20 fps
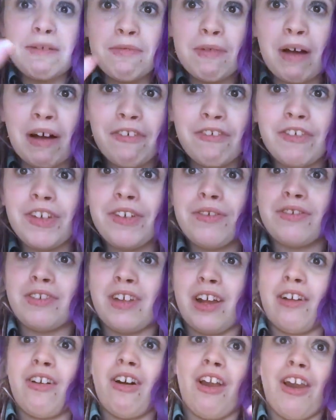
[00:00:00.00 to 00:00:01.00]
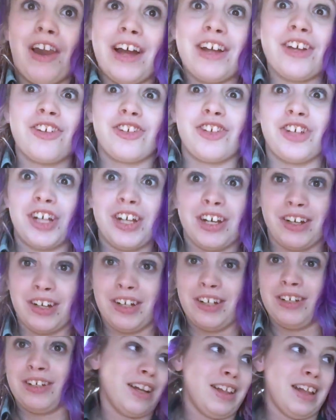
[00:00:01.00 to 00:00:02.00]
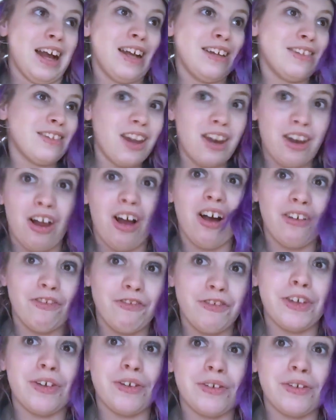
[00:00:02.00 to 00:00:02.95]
same amount of viewers that I got last year. Like, that is a lot of